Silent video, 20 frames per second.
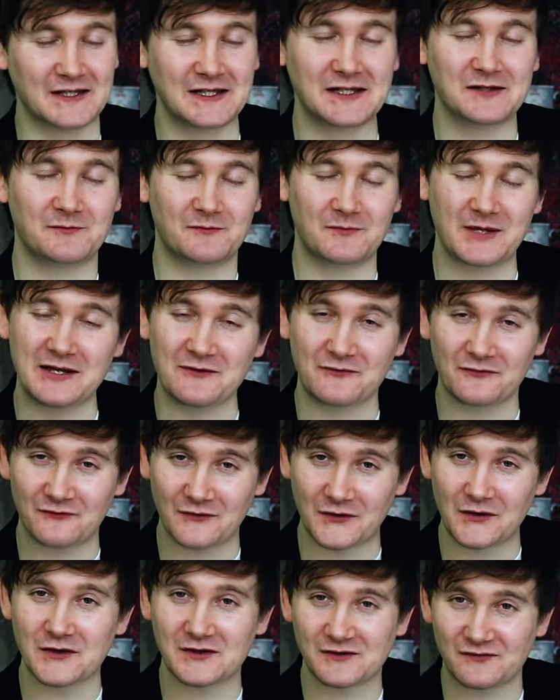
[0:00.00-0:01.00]
since being
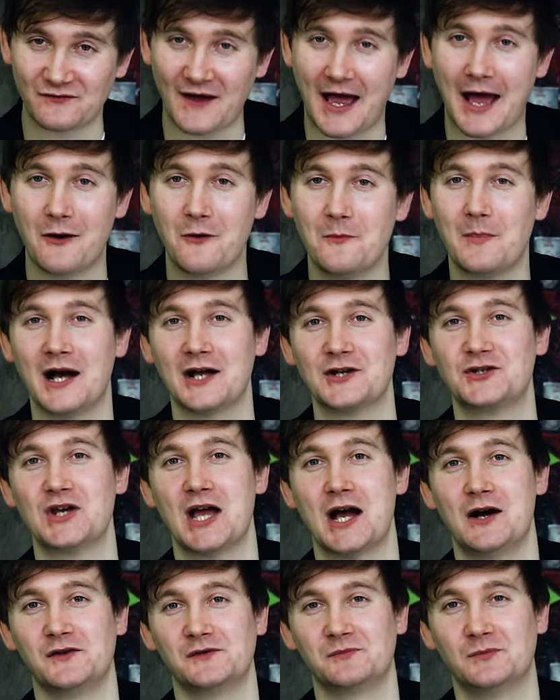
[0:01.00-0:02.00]
first found by
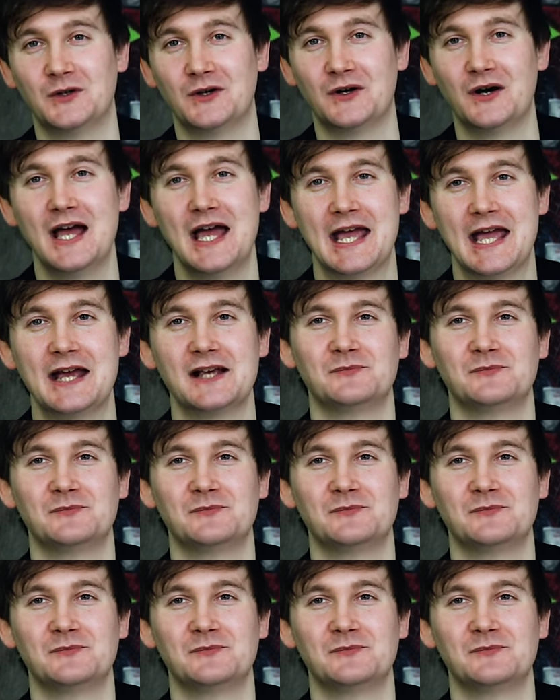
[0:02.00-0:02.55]
Charles Moore,